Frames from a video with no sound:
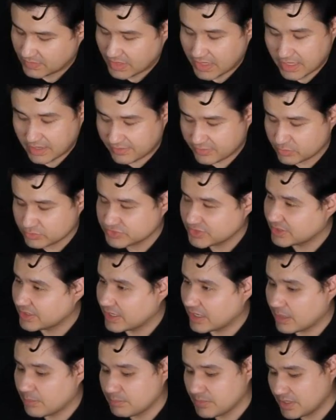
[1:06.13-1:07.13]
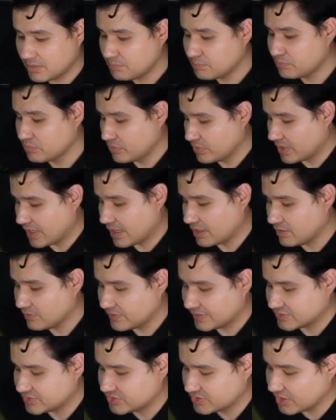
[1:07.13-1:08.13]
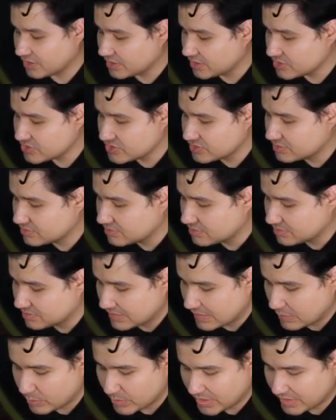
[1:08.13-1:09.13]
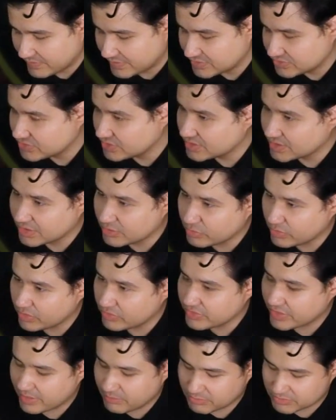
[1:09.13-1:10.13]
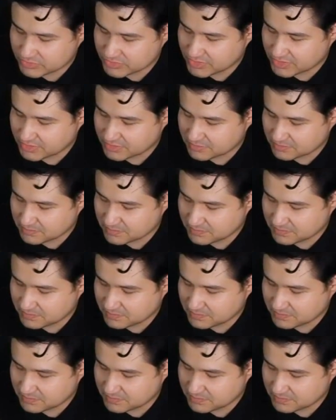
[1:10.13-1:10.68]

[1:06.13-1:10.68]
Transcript: I have to say that I'm being kind of astonished that we haven't seen the three of diamonds yet.